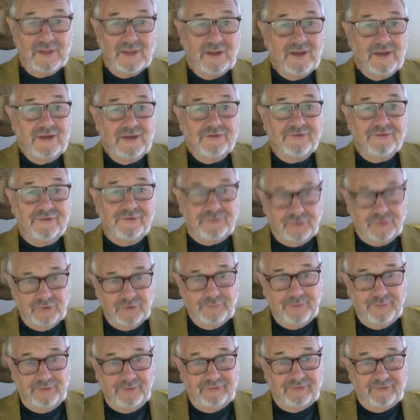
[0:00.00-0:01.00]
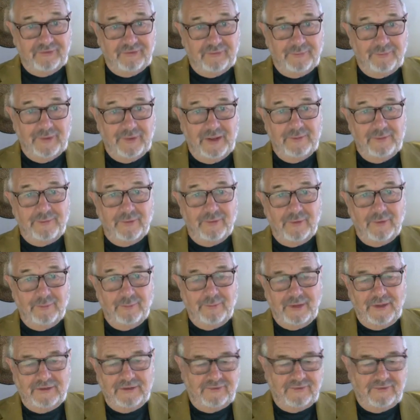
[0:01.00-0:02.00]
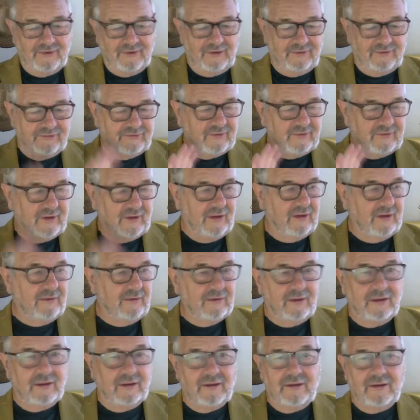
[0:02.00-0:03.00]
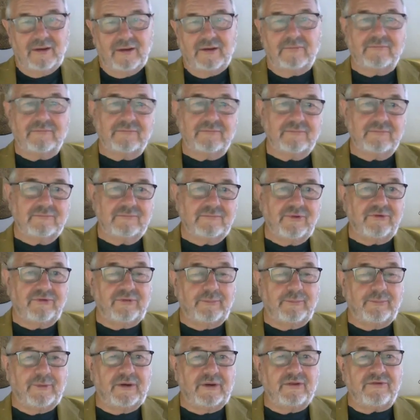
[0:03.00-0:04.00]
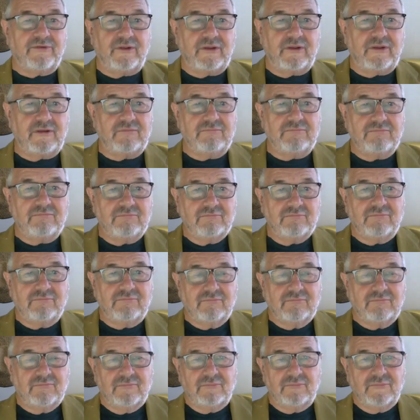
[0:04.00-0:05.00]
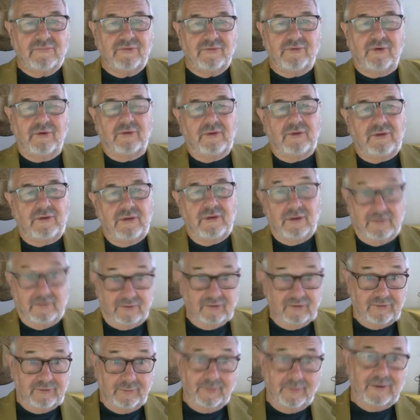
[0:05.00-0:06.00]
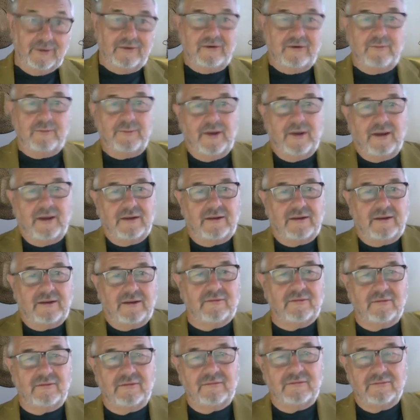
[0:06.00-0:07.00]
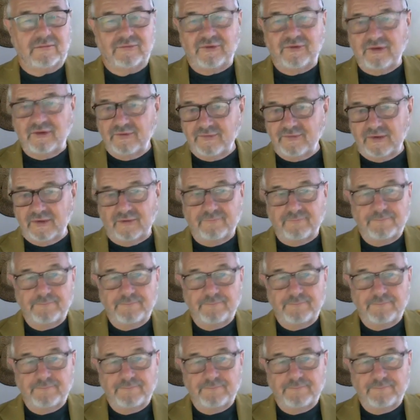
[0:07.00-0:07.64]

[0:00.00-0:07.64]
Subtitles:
for 2 pieces of paper, a blood test and a disability parking certificate.